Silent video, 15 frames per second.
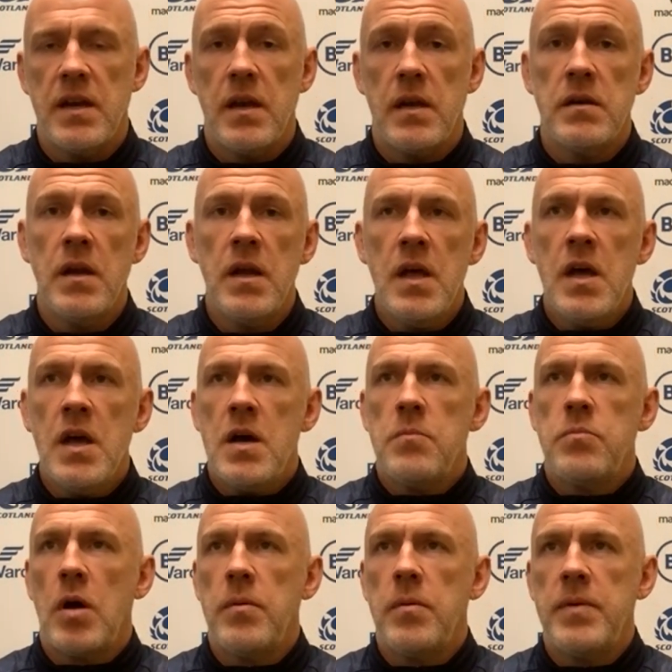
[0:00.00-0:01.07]
And
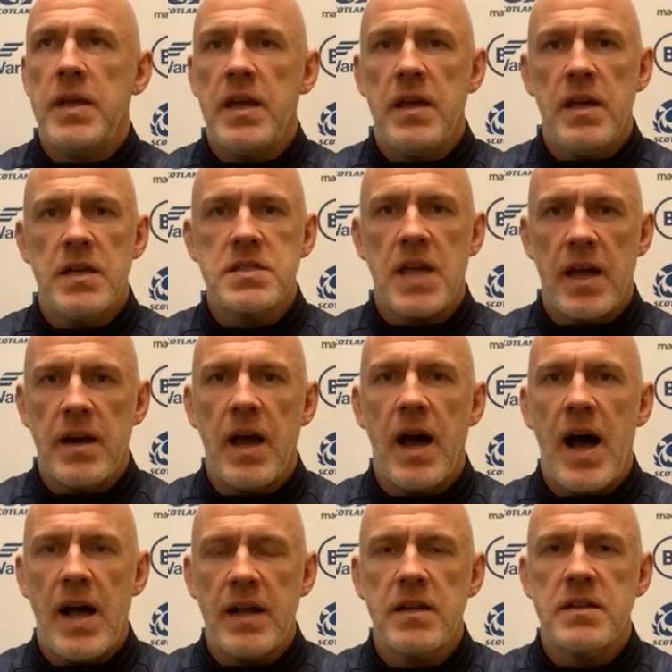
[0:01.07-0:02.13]
probably it's getting
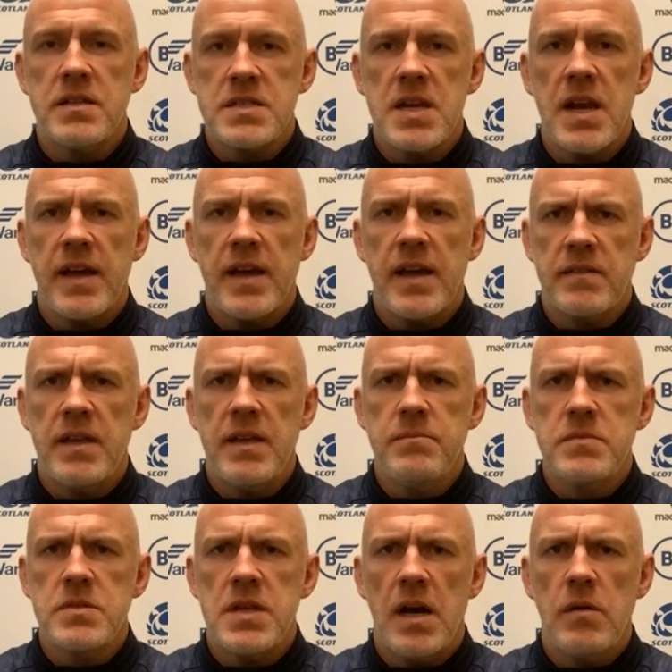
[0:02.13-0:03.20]
harder to select
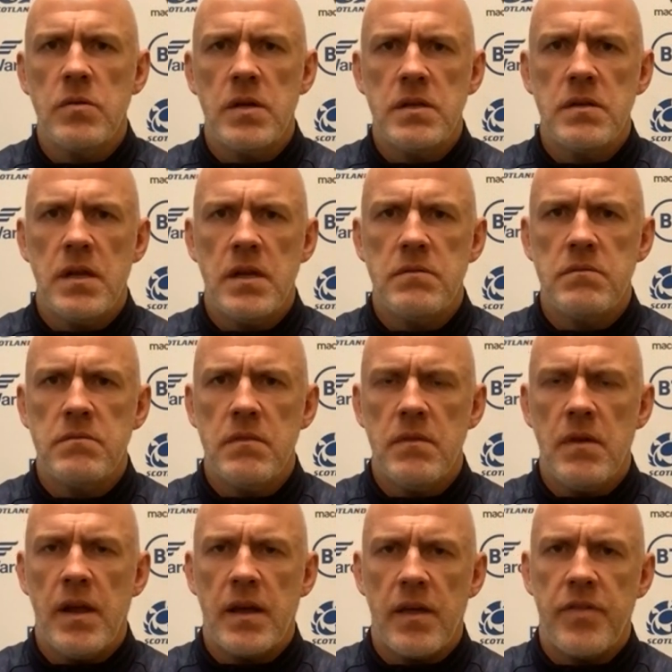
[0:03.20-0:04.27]
teams now. And
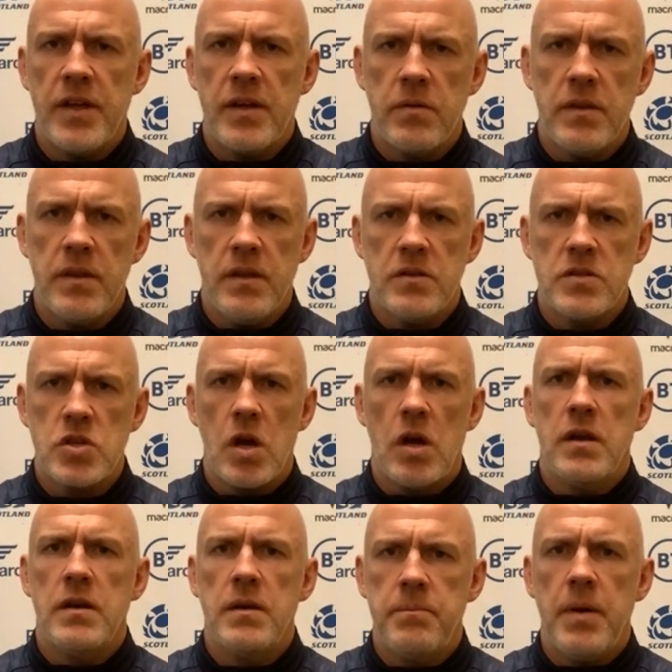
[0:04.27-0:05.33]
I think with
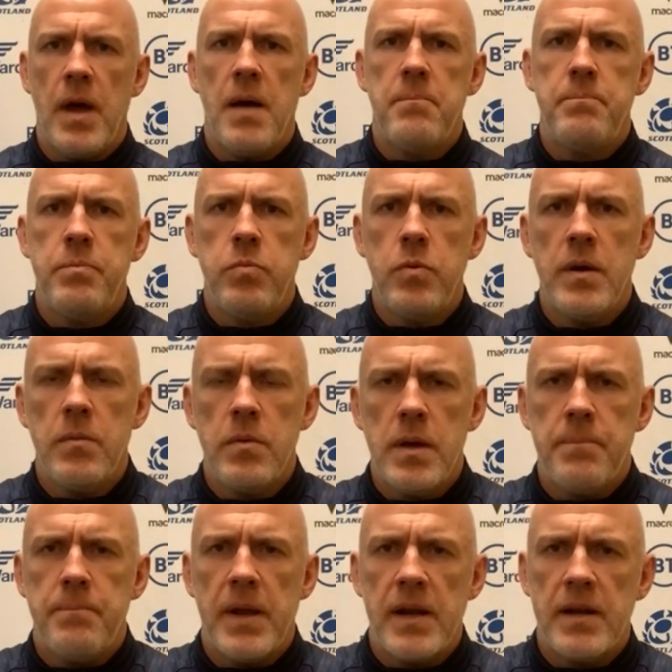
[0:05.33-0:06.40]
Scotland,
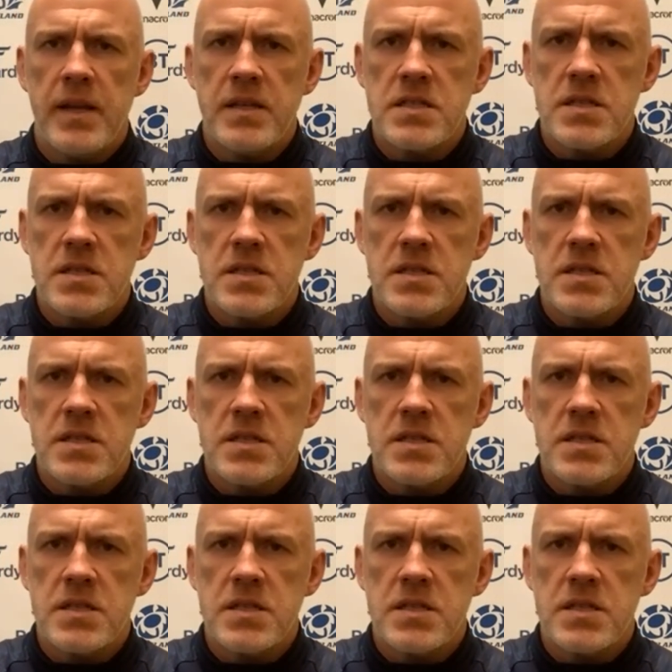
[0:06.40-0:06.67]
we're building